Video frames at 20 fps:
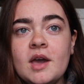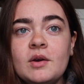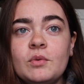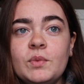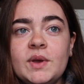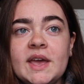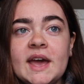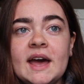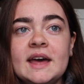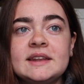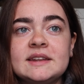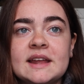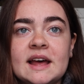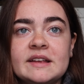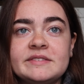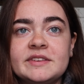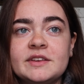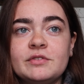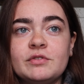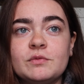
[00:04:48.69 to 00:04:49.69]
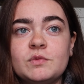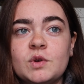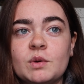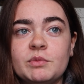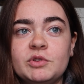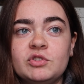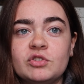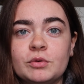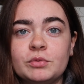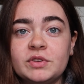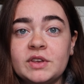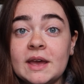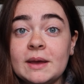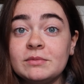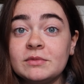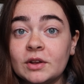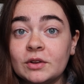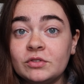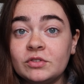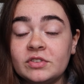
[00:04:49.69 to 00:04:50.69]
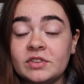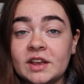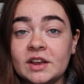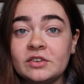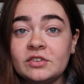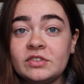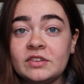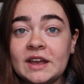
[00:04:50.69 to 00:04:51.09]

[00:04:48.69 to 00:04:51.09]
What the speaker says: We had Natalie from Yummy Jobs came downstairs